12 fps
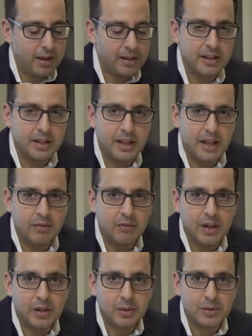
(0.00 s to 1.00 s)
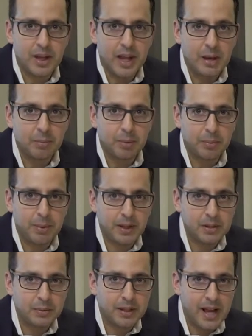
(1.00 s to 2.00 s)
basically, it features a
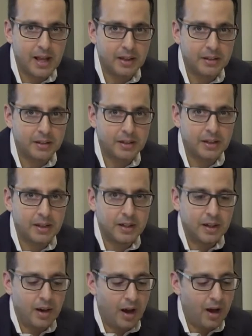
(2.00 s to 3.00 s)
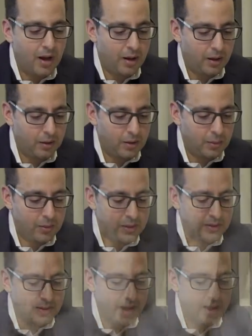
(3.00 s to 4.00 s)
perpetual calendar uh, along with its